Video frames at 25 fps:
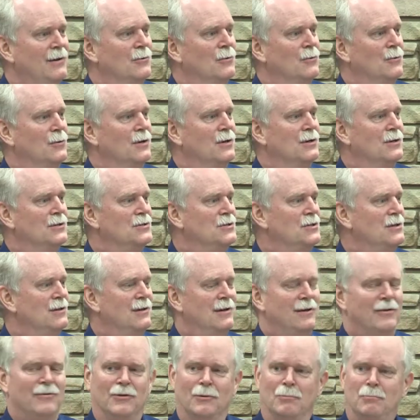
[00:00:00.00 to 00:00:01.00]
was
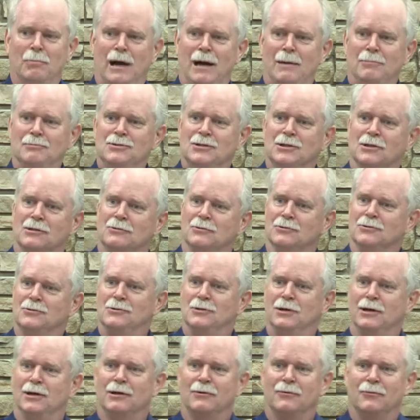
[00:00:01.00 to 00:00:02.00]
the popsicle
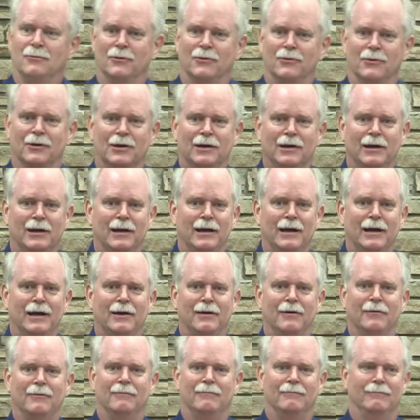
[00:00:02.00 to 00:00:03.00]
stick with the
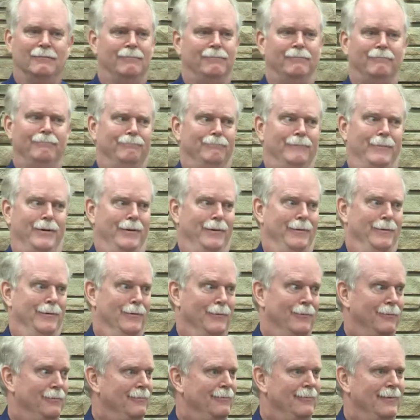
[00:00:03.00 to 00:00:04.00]
cutout, I don't
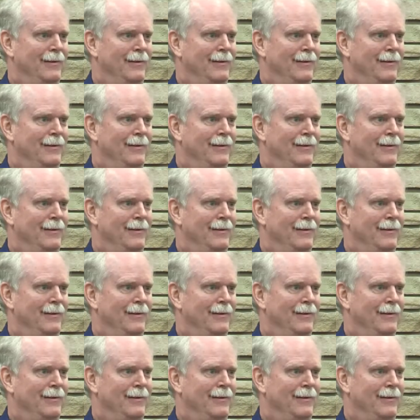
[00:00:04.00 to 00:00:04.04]
know,